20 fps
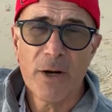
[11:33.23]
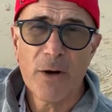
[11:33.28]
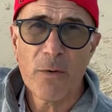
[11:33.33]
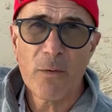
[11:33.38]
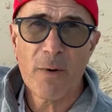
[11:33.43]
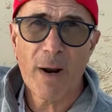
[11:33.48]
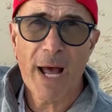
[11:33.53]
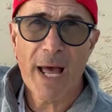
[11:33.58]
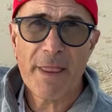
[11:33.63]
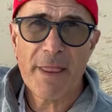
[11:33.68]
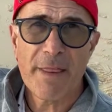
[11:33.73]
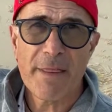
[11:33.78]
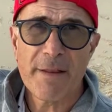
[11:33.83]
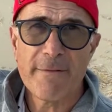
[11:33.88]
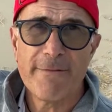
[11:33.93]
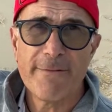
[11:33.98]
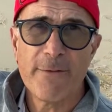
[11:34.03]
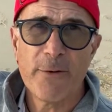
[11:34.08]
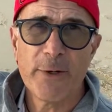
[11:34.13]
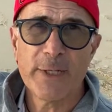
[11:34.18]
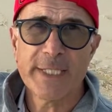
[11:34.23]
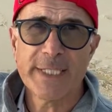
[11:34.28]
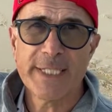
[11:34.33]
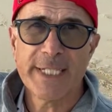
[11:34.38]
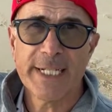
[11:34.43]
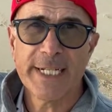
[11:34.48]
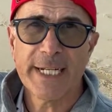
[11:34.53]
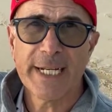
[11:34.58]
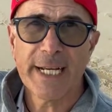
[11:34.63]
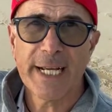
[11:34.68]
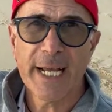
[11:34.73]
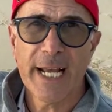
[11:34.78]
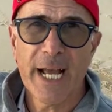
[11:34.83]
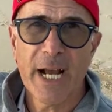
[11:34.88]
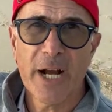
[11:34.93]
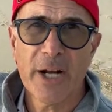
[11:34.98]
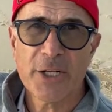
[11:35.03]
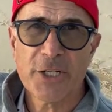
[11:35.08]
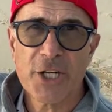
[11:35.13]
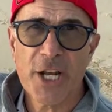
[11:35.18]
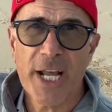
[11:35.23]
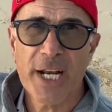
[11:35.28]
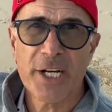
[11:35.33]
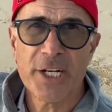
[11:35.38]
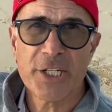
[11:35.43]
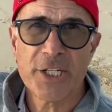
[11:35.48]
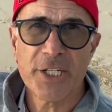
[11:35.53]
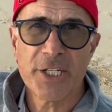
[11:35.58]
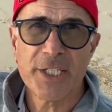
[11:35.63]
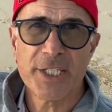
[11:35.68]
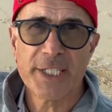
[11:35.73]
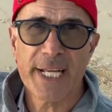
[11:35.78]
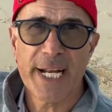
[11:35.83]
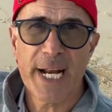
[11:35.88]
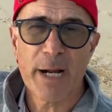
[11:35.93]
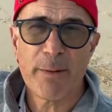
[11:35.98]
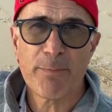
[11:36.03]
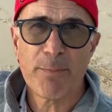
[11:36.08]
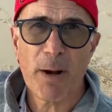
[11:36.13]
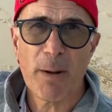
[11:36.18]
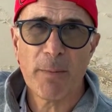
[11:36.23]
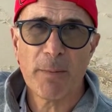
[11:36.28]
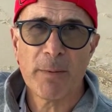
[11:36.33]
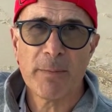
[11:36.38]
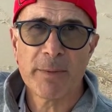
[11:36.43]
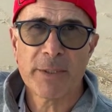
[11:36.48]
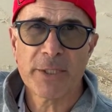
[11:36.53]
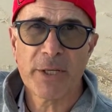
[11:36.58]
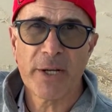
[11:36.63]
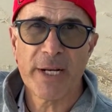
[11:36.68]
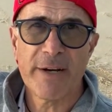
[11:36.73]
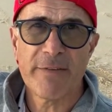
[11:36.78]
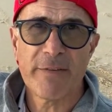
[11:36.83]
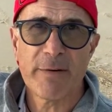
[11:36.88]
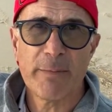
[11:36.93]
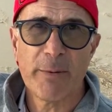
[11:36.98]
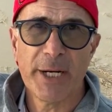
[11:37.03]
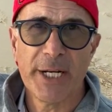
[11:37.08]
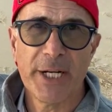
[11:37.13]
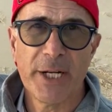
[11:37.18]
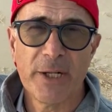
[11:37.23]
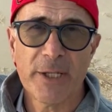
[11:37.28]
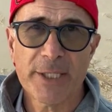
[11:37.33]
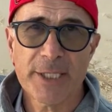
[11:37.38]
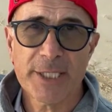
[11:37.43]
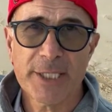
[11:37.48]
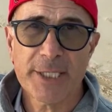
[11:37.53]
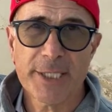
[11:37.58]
rather than foisting our challenges and our problems on everybody else,